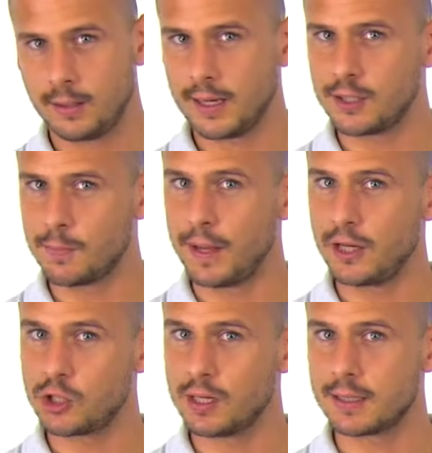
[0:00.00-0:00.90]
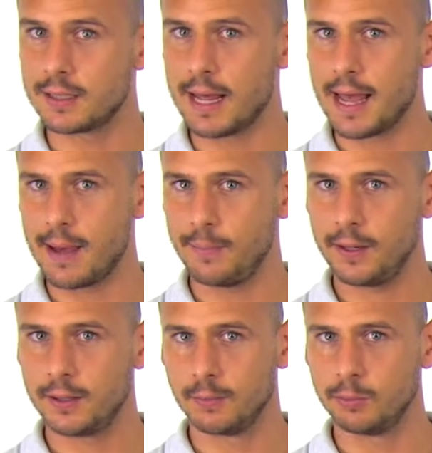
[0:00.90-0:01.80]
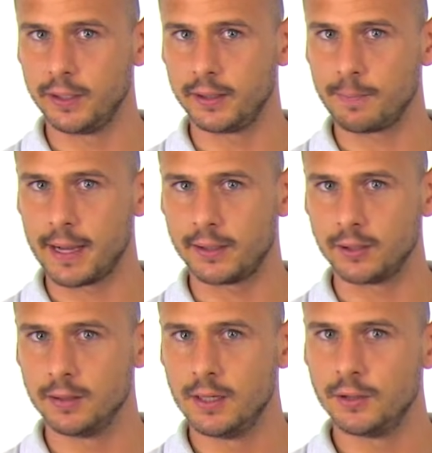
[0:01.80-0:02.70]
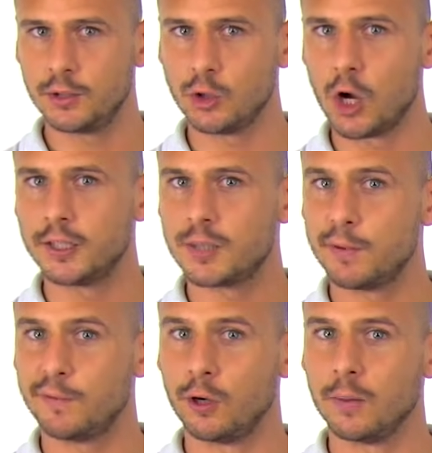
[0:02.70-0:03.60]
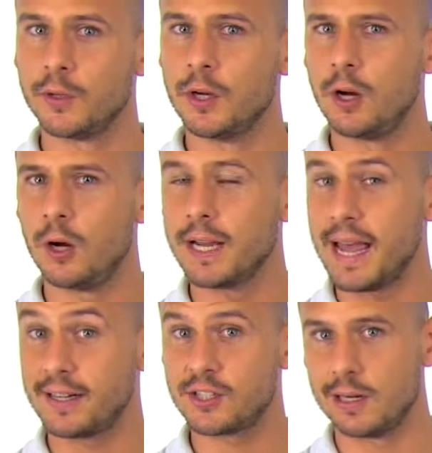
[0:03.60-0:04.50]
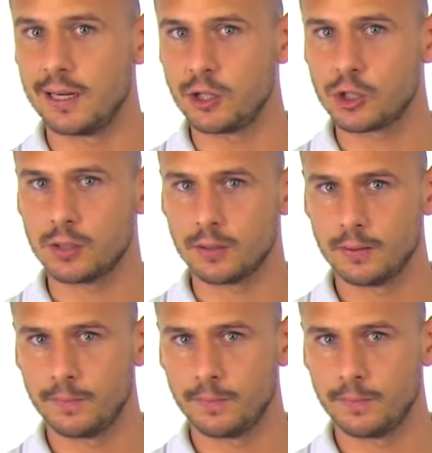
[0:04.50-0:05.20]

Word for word: In case your patient has an apical breathing pattern, the nod is performed on exhalation.